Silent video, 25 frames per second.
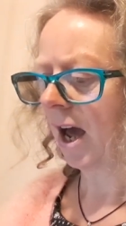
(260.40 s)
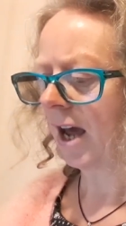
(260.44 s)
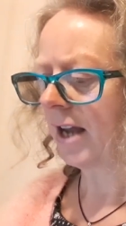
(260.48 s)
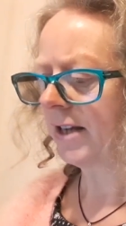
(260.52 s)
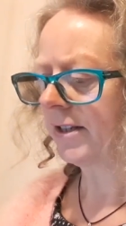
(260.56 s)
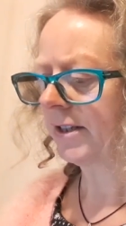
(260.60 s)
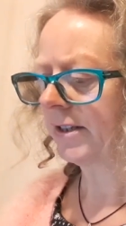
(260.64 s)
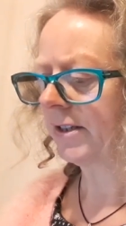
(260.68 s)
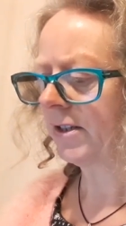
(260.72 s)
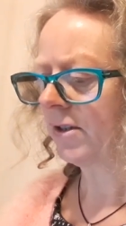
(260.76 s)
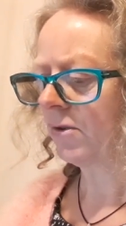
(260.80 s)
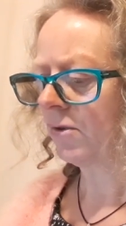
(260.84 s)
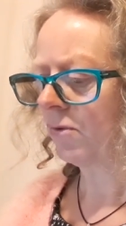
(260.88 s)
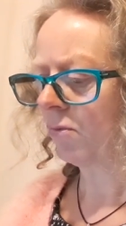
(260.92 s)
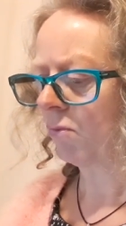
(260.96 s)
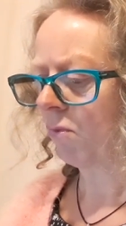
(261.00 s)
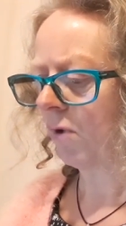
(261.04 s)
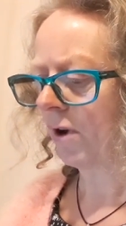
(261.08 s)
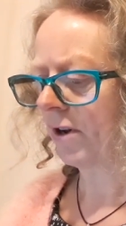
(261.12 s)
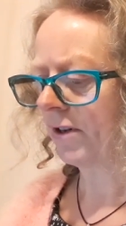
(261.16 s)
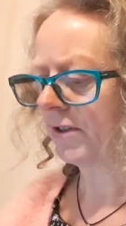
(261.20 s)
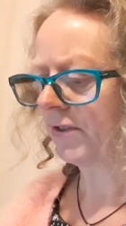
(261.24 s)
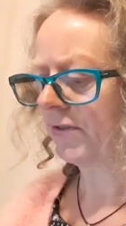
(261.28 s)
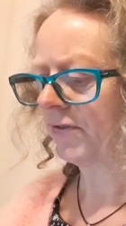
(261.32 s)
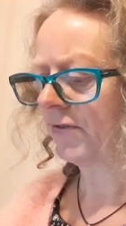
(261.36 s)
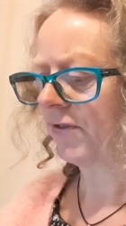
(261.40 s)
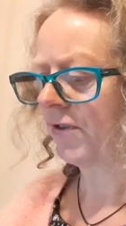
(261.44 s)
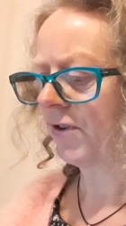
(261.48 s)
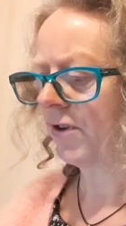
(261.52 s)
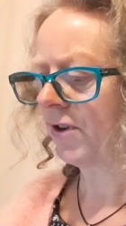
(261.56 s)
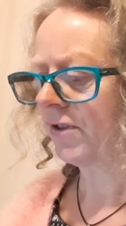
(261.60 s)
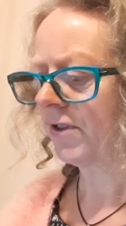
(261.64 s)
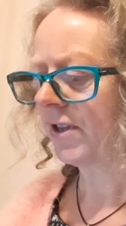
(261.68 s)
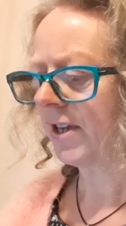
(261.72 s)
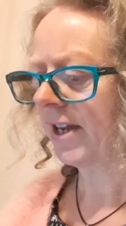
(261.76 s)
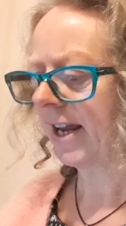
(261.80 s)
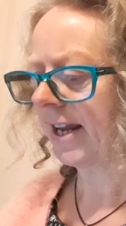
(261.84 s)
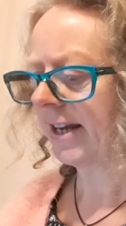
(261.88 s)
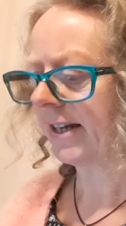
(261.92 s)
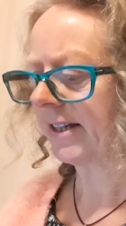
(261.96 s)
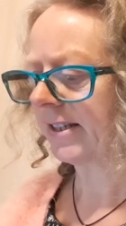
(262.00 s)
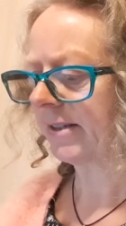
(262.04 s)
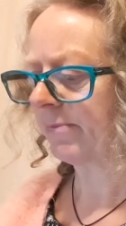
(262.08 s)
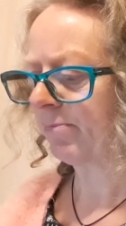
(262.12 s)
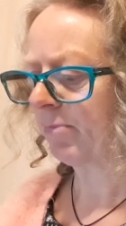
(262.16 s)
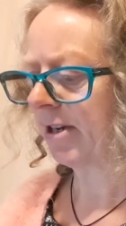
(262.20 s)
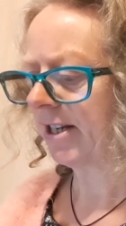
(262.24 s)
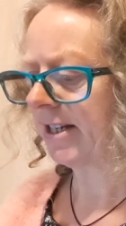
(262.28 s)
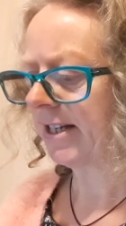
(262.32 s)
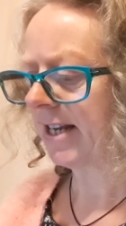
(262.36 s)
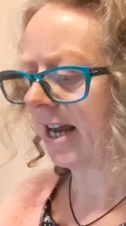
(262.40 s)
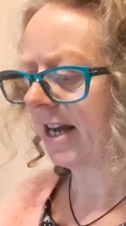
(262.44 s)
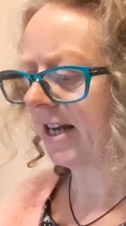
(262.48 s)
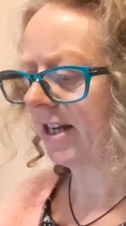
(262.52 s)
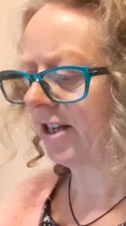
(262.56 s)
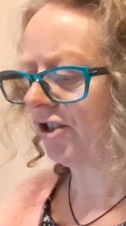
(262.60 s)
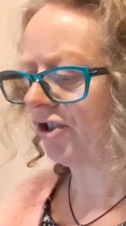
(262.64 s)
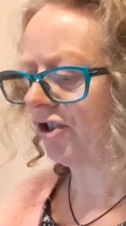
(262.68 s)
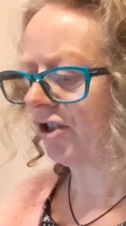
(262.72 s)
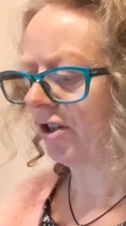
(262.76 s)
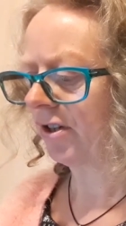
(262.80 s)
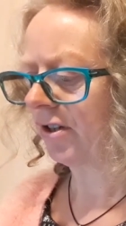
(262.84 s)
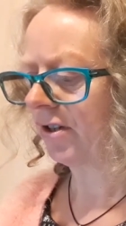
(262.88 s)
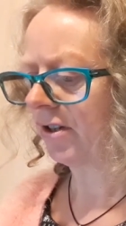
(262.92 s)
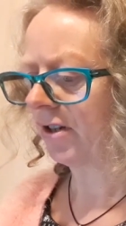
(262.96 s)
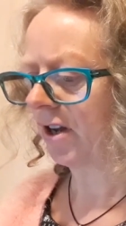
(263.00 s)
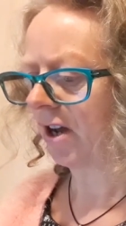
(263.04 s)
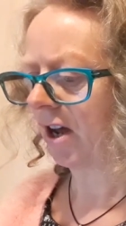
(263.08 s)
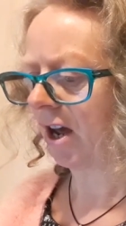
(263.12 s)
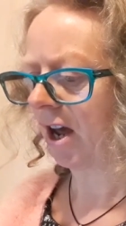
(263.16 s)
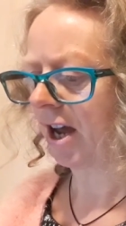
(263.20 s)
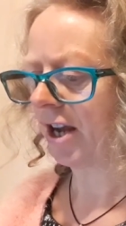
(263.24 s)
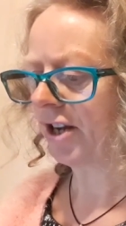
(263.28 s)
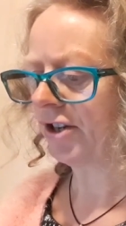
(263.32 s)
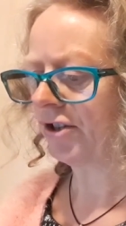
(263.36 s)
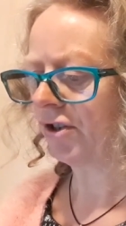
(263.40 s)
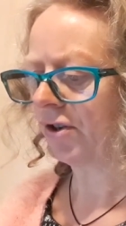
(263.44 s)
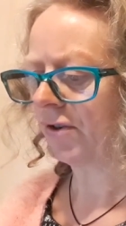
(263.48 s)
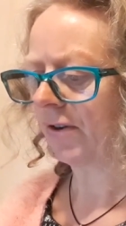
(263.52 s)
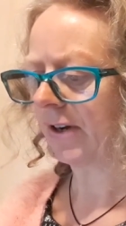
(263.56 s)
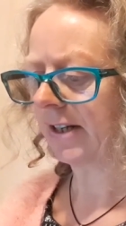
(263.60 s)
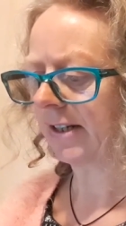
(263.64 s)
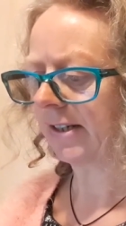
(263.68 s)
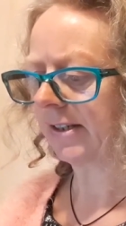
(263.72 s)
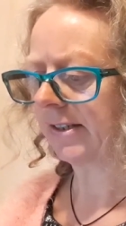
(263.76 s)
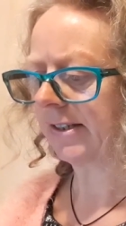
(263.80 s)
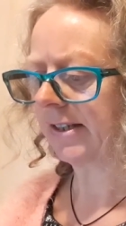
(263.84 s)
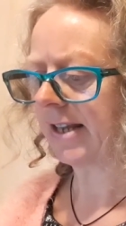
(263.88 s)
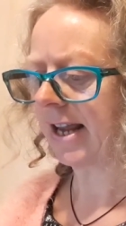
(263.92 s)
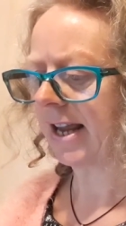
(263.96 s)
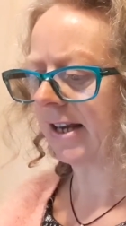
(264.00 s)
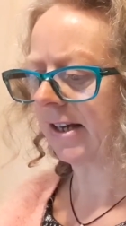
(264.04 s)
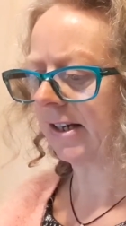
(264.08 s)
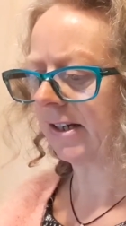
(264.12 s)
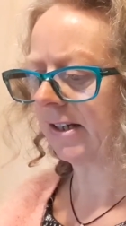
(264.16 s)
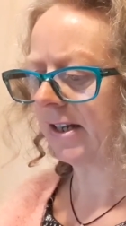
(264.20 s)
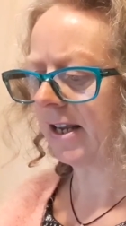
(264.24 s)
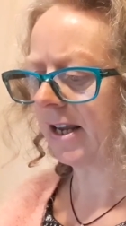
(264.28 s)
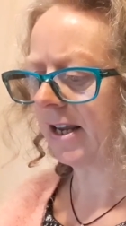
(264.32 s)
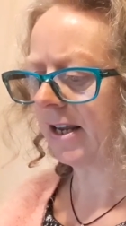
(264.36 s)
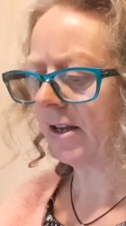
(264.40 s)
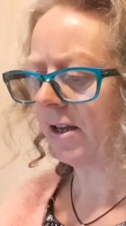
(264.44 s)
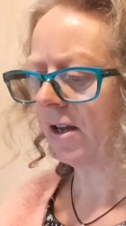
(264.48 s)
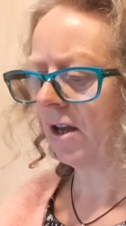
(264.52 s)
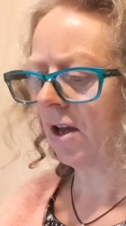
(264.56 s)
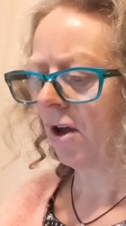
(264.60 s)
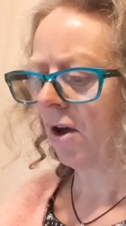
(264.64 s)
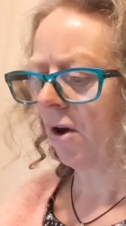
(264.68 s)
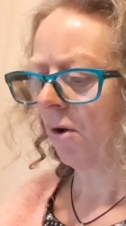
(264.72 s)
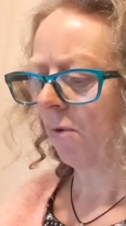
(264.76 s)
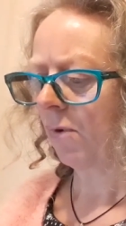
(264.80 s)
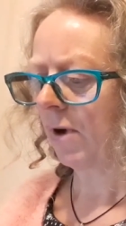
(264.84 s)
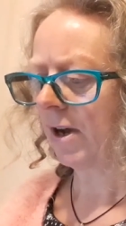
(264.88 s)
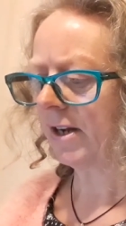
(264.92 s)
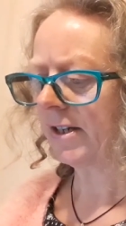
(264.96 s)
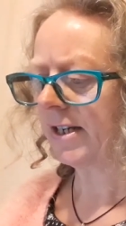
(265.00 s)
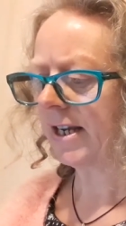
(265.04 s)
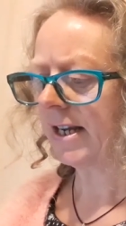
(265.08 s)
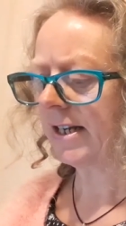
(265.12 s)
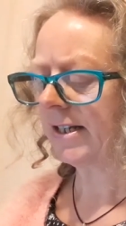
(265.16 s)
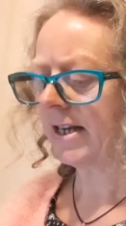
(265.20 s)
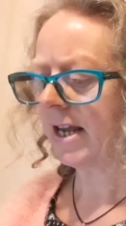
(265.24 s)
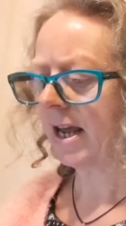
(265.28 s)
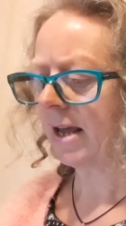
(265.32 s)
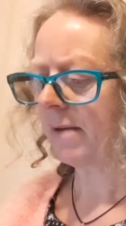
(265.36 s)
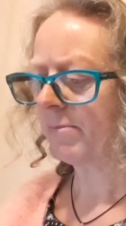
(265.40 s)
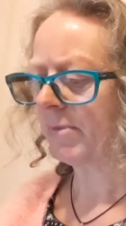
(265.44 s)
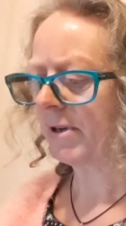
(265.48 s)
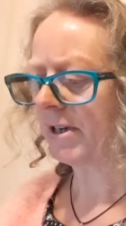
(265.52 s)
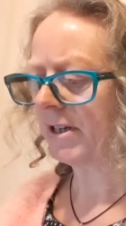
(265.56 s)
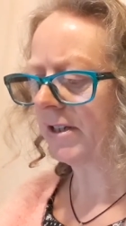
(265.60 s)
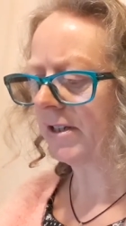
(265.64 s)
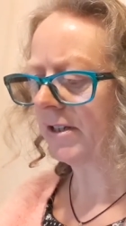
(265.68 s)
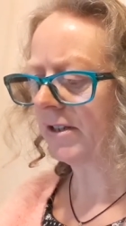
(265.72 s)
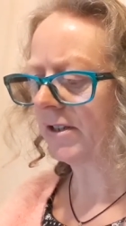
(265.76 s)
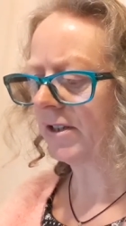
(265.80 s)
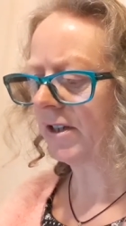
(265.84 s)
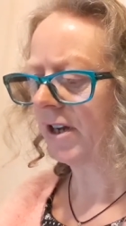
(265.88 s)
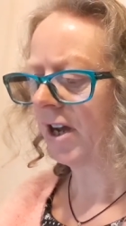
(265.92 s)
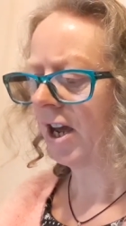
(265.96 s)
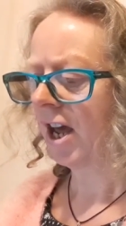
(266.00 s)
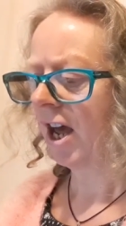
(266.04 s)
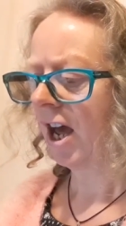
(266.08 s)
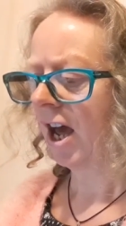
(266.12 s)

I didn't want further explanation. I knew exactly what had happened.